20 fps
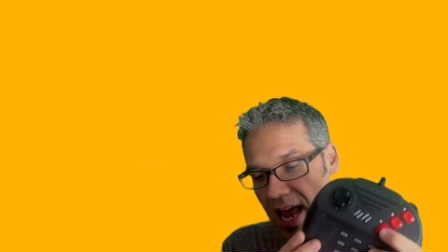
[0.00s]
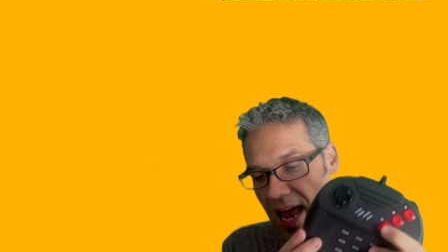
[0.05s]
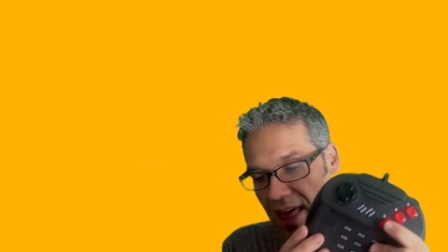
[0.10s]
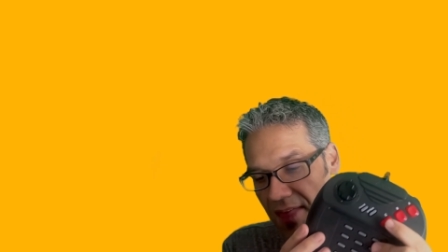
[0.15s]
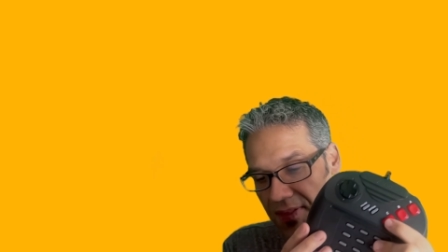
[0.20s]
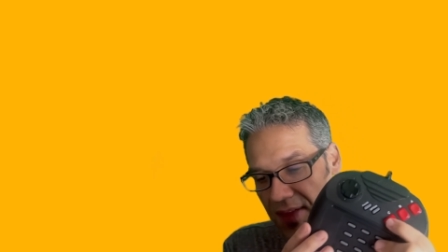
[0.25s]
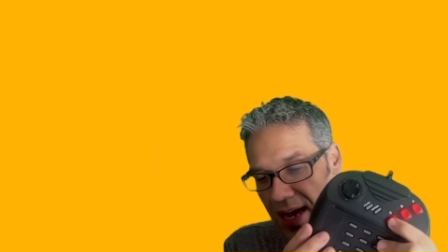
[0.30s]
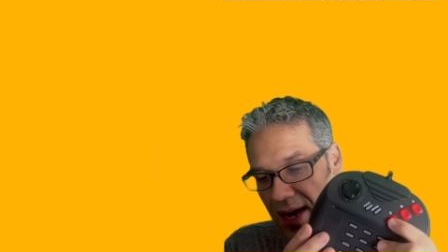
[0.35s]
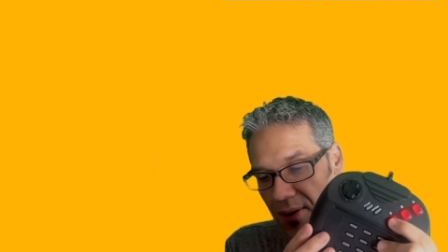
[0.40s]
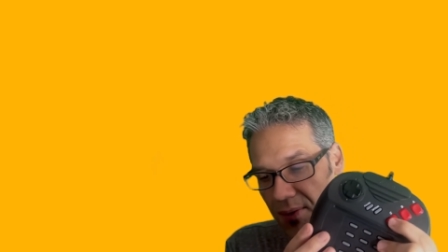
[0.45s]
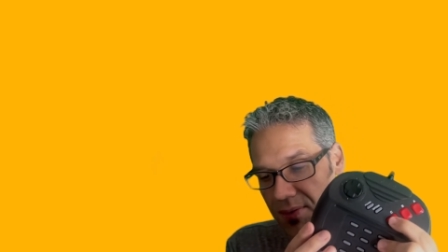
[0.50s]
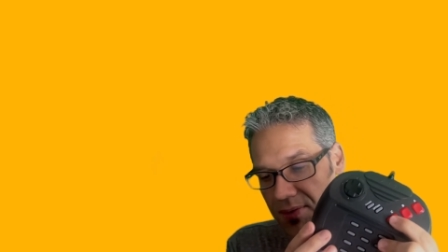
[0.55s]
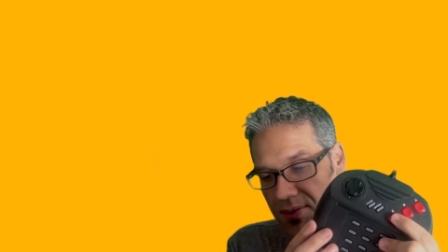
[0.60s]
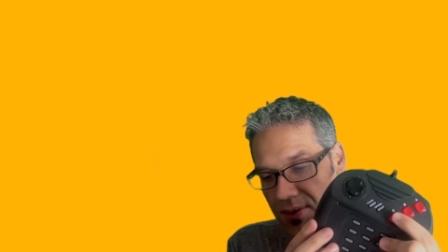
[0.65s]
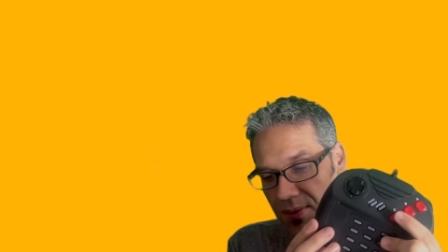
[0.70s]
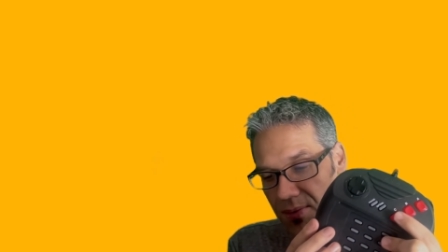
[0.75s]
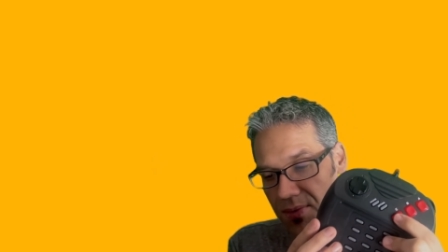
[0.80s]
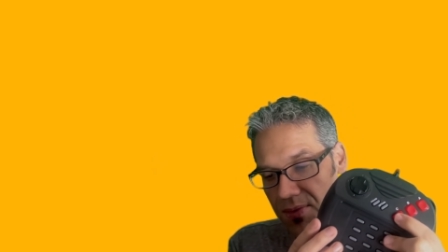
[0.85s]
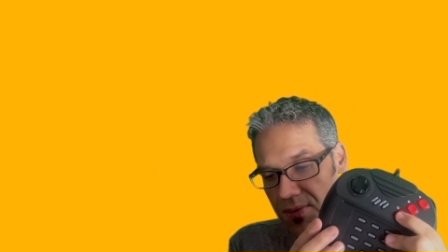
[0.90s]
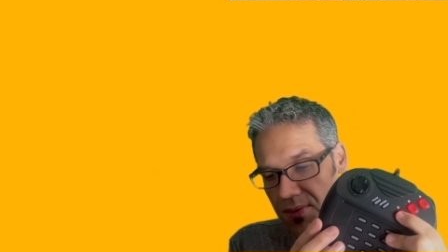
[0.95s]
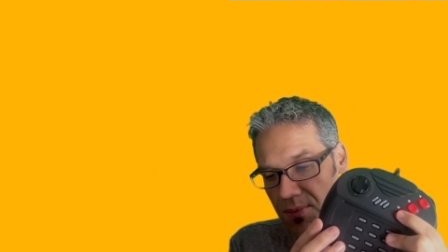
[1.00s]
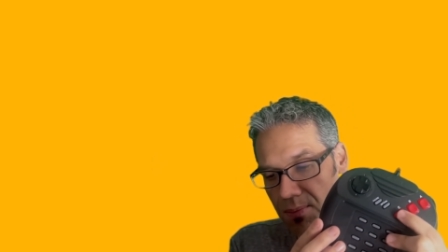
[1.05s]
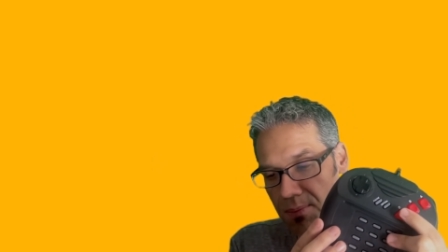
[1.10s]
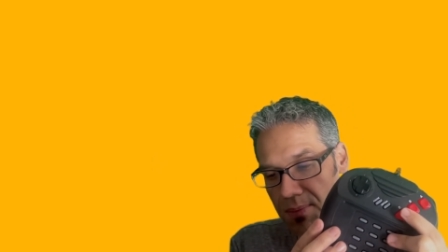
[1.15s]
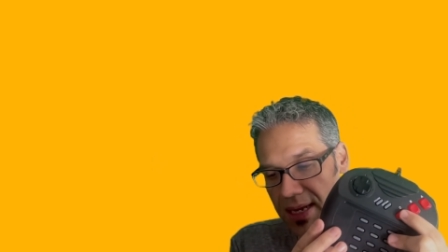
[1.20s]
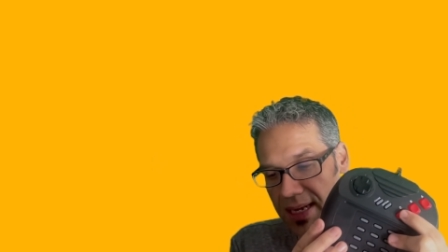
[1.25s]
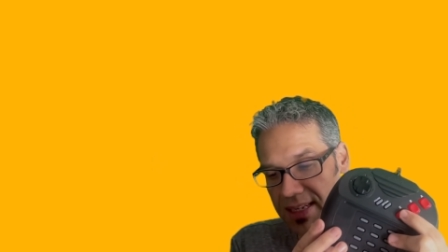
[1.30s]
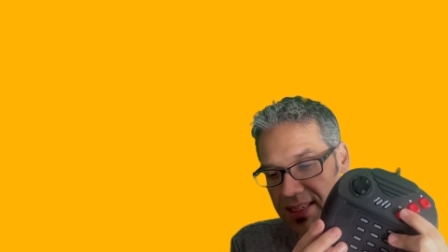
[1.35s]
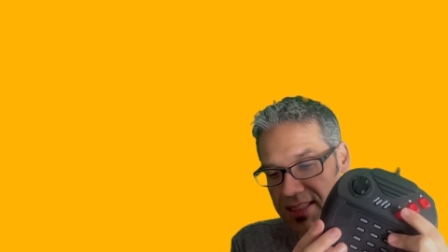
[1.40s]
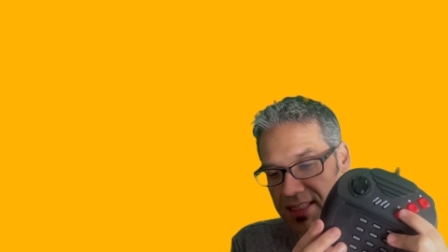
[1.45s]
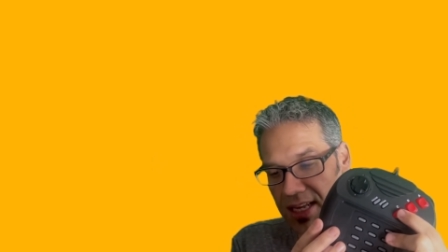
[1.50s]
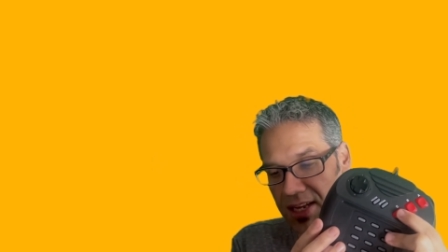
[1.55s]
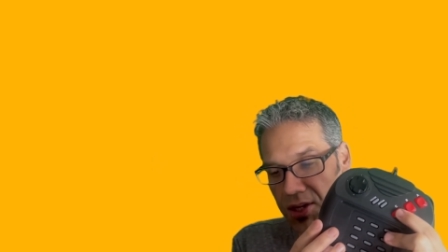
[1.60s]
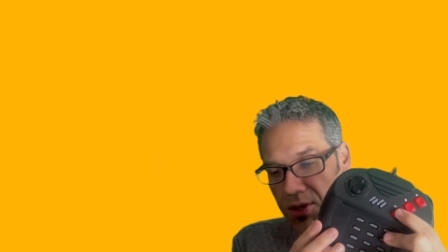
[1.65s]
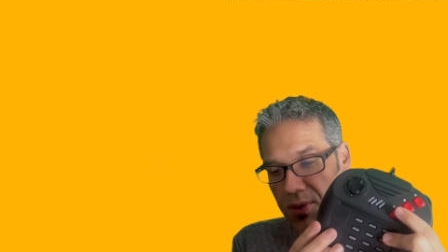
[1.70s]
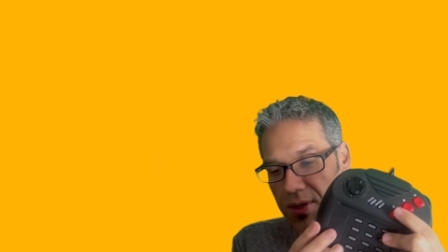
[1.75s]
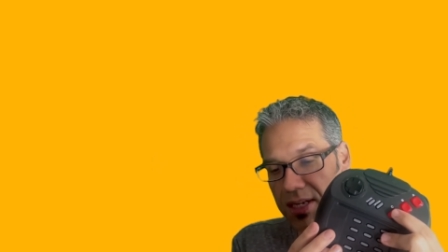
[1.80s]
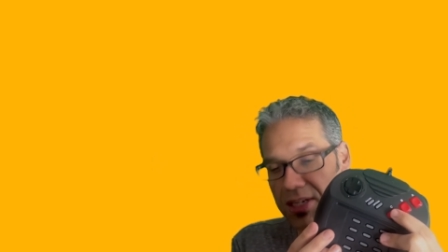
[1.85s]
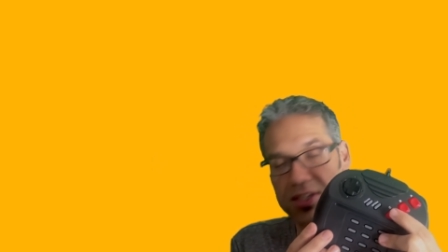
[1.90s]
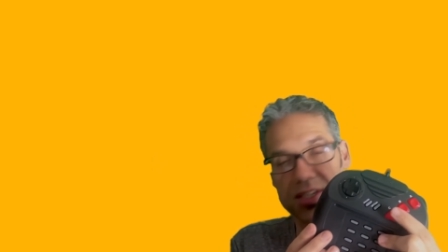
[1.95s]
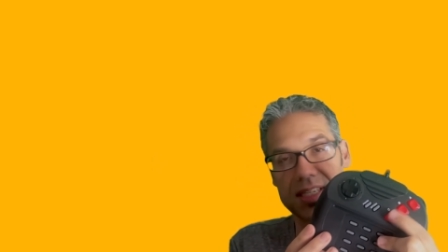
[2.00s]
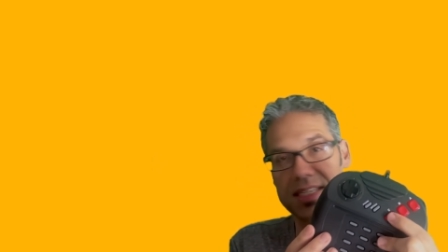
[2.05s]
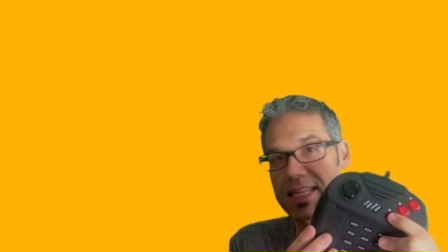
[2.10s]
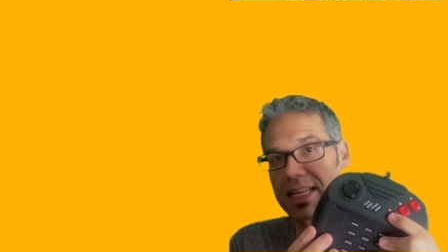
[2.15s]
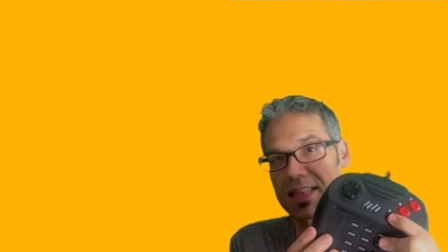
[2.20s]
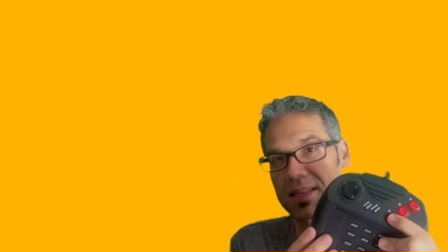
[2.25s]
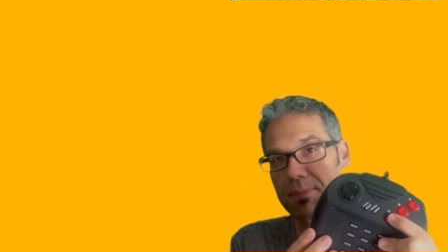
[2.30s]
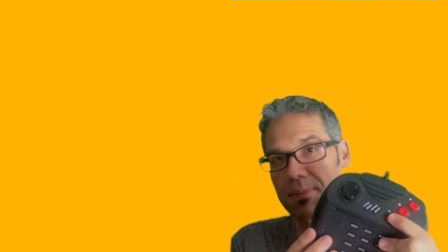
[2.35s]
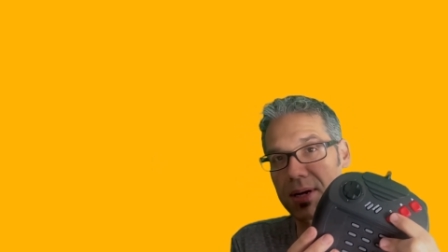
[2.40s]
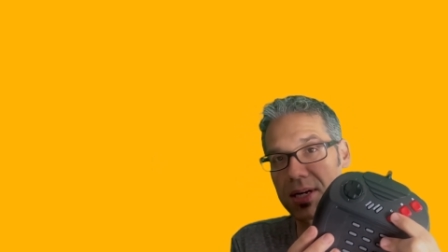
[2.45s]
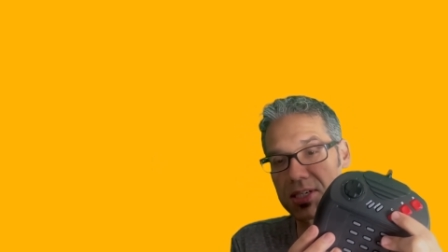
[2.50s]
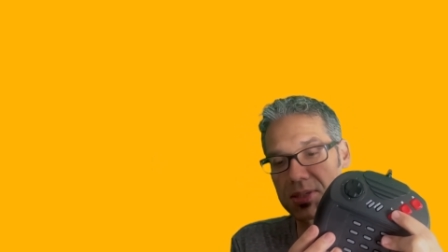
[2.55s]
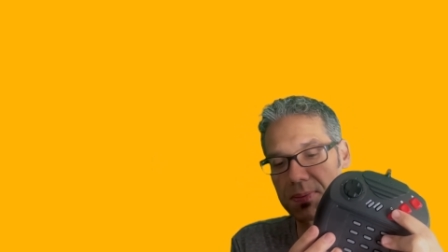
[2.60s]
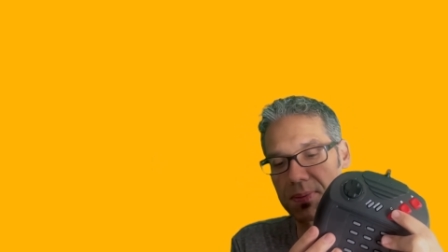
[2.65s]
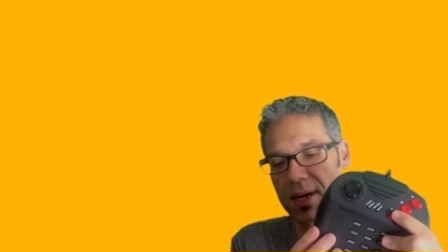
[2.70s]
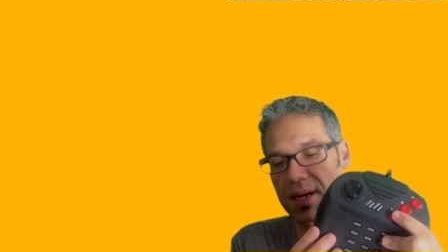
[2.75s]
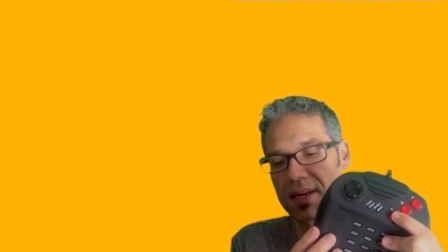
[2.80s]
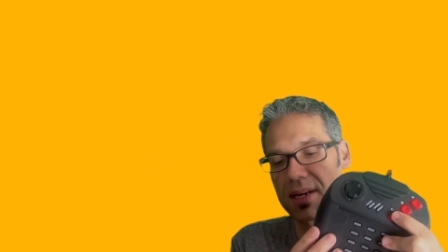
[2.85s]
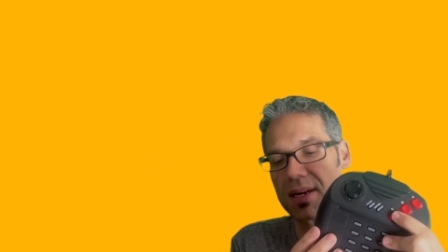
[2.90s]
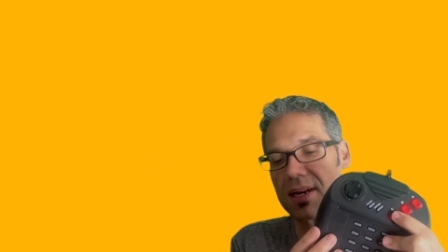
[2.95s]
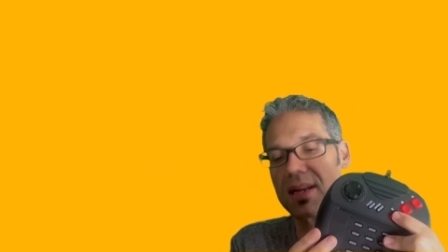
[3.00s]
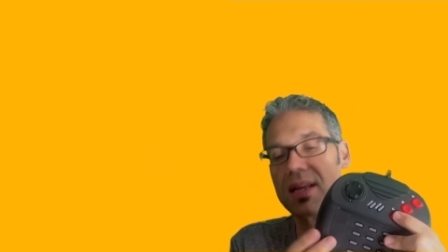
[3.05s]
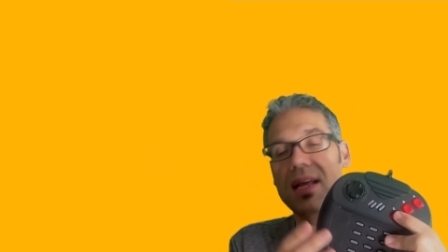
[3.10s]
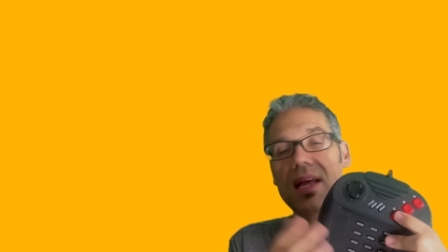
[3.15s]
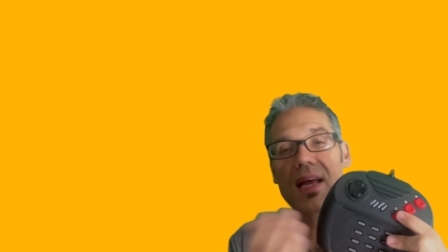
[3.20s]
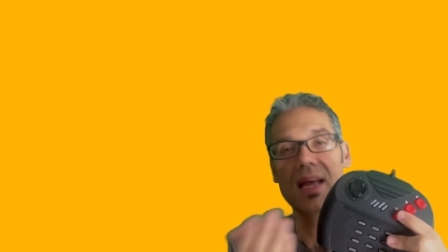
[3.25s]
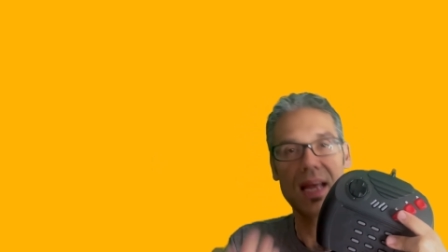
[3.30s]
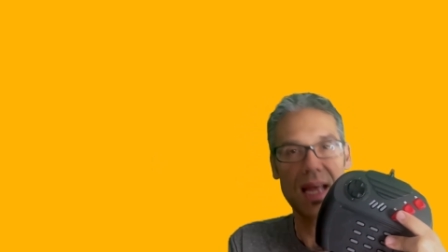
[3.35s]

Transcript: and that means that you can just hit the punch button